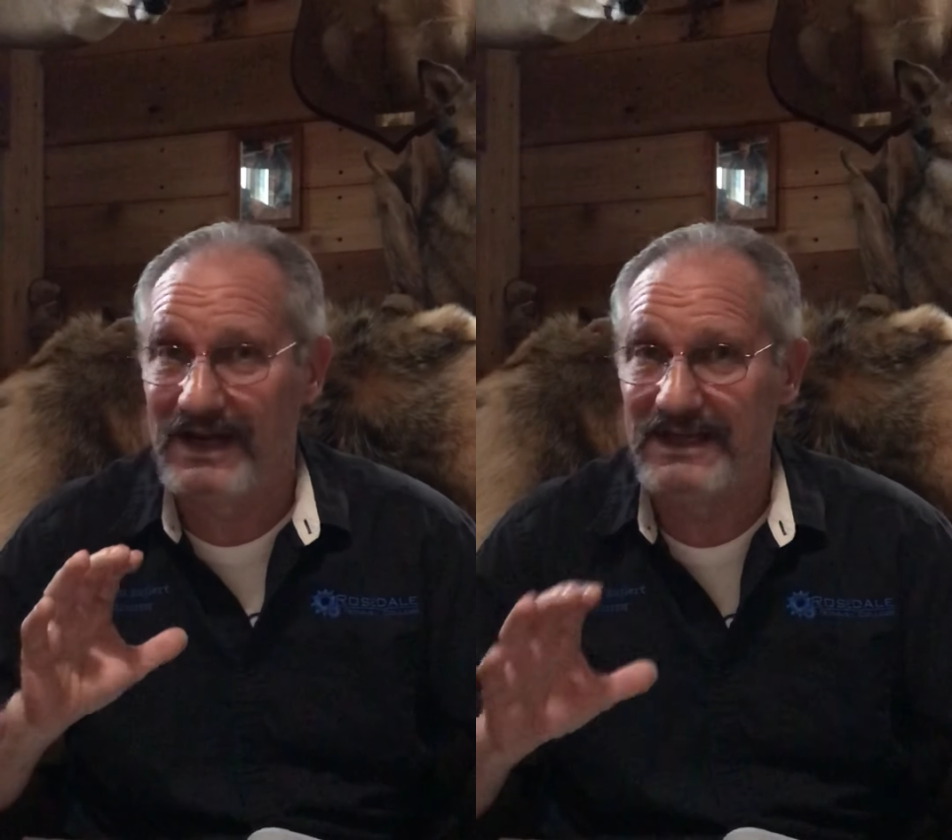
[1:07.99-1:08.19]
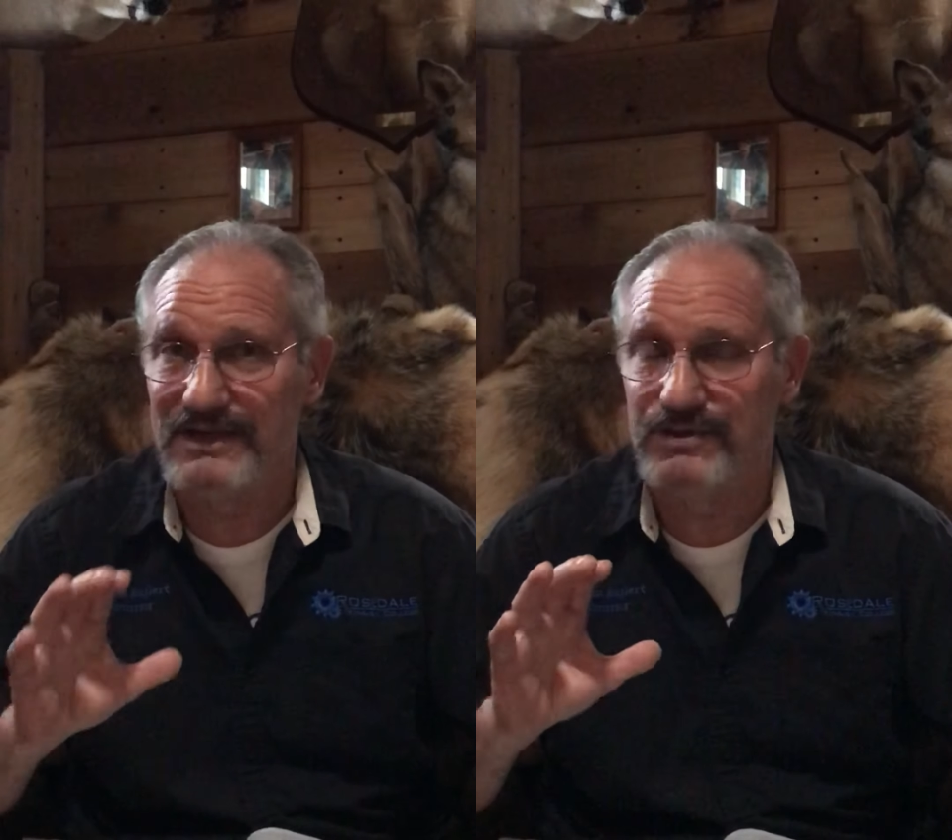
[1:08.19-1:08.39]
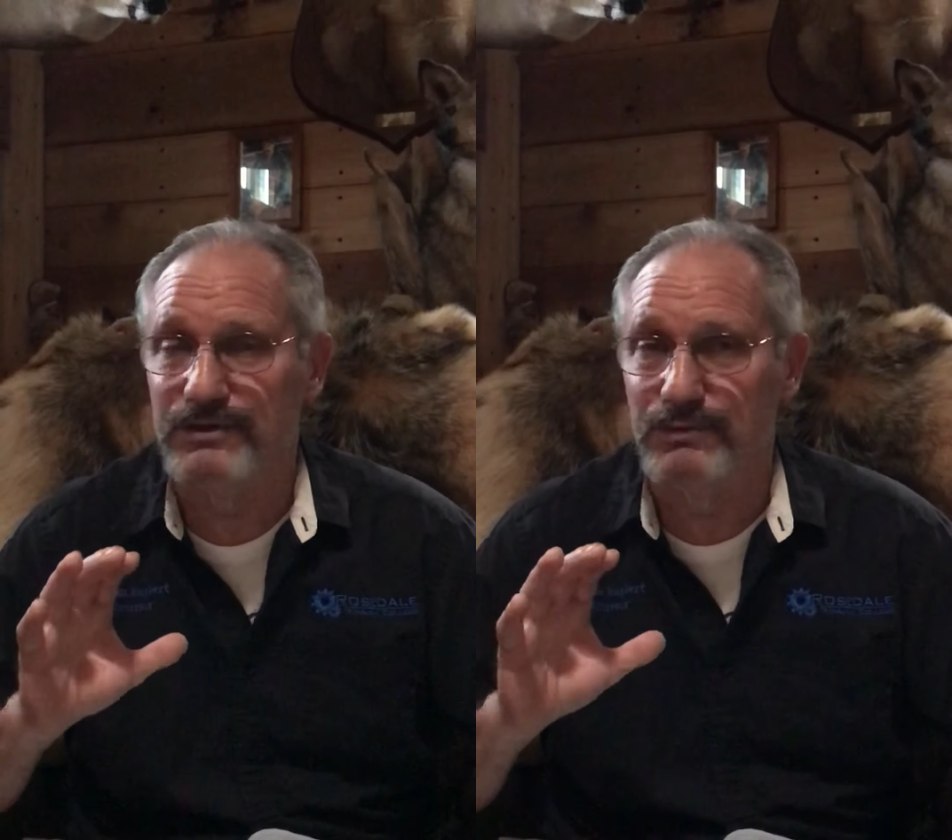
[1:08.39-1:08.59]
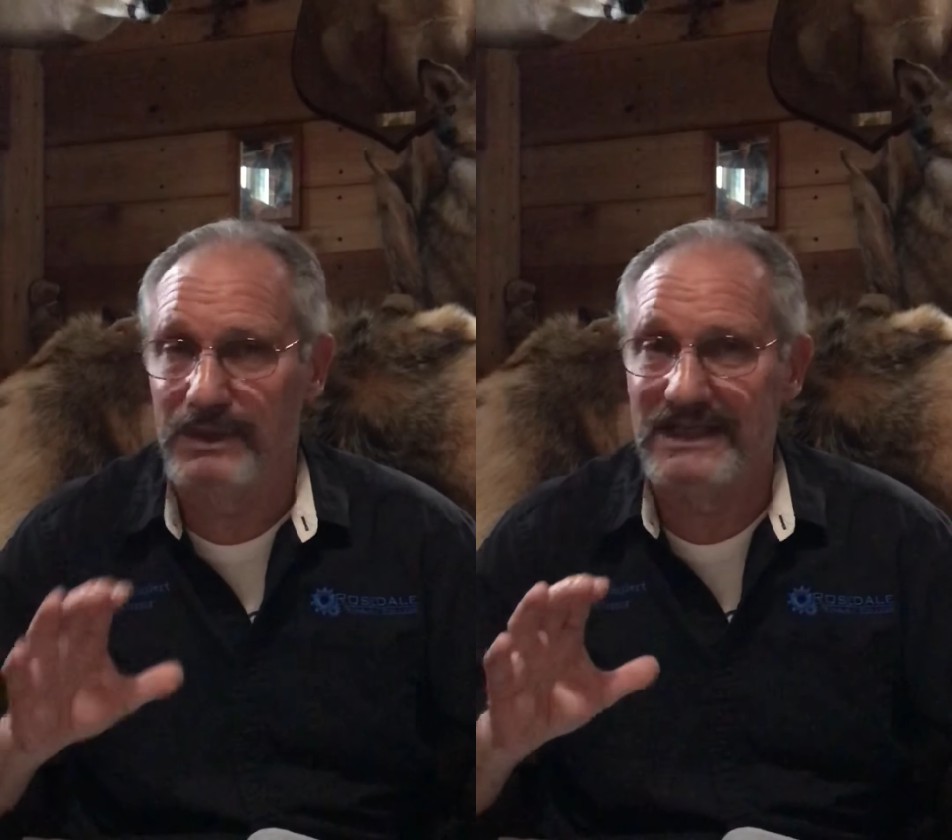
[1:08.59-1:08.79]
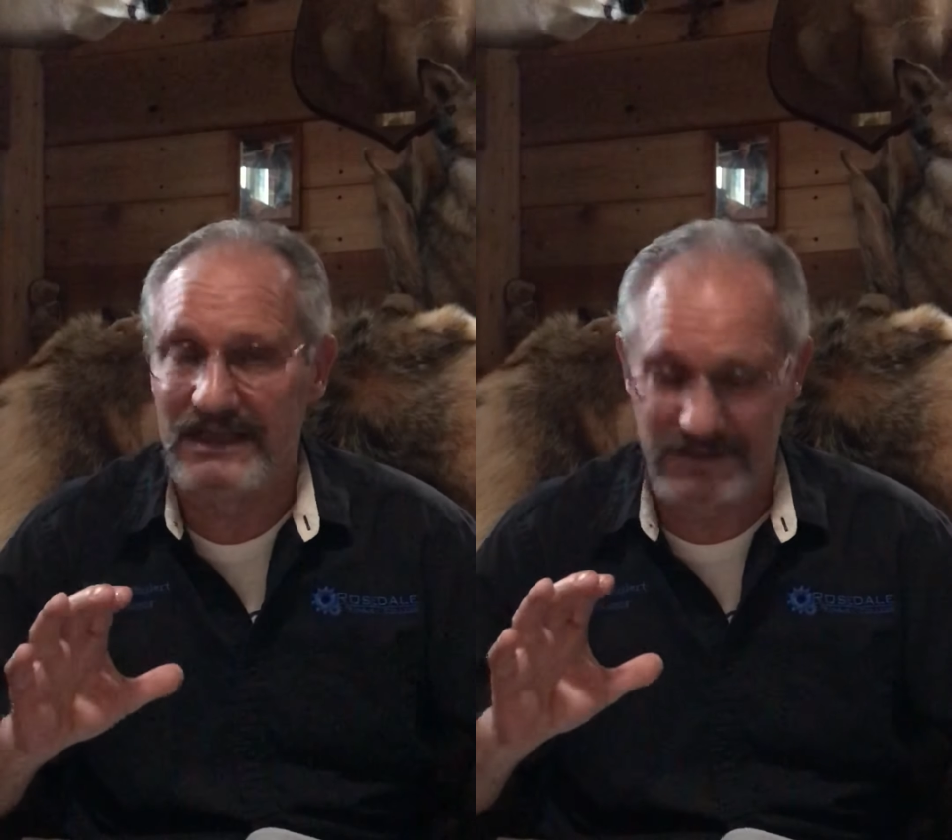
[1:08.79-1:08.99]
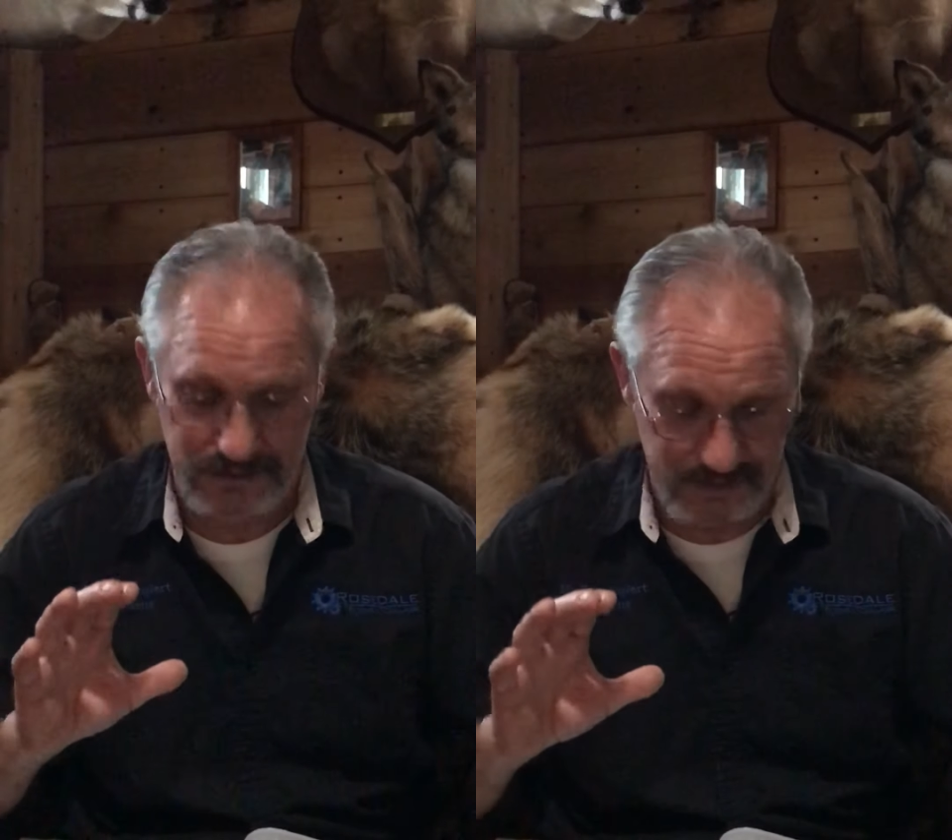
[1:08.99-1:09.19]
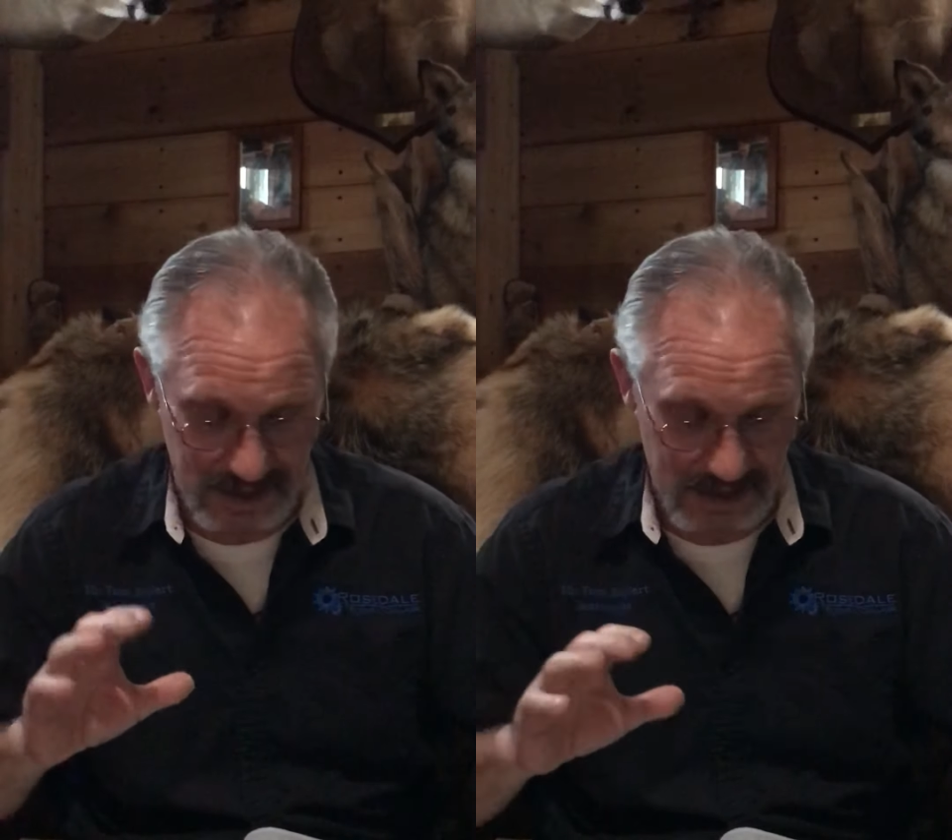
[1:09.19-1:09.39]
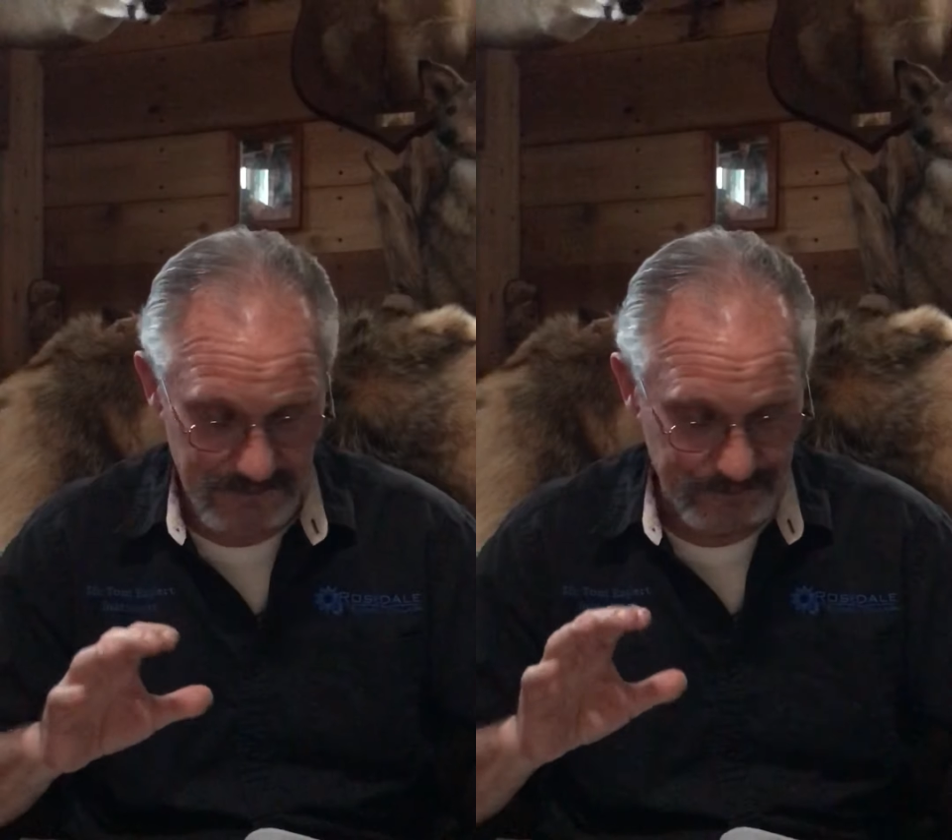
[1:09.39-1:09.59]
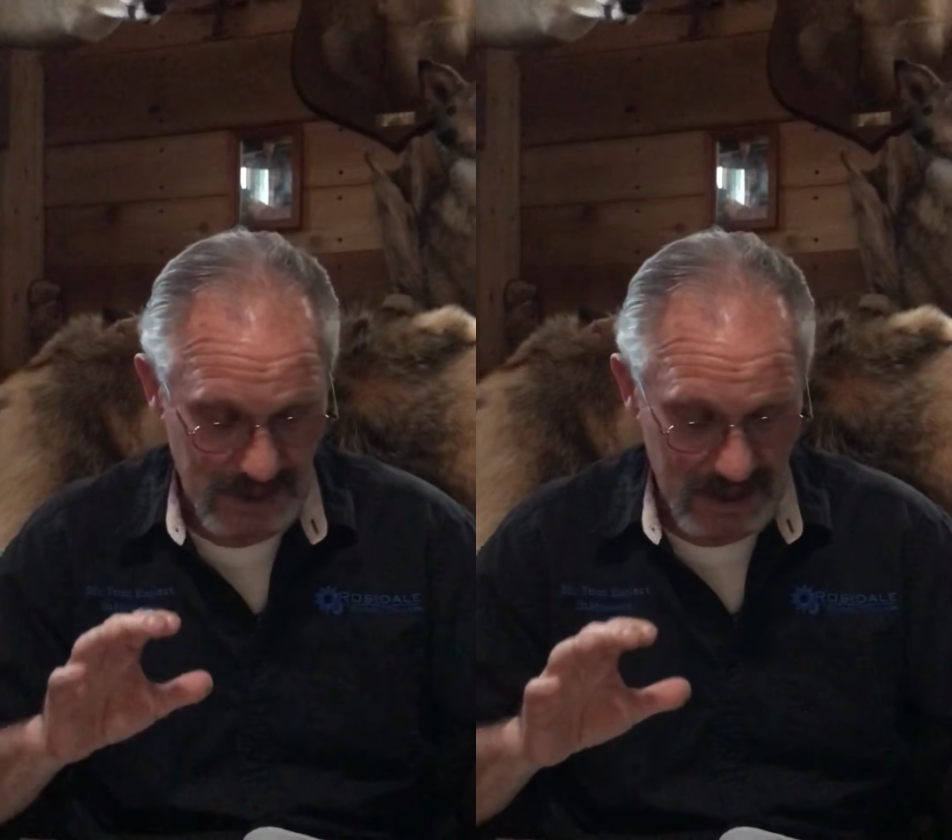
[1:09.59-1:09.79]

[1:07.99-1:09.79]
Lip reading: need you to read this, okay?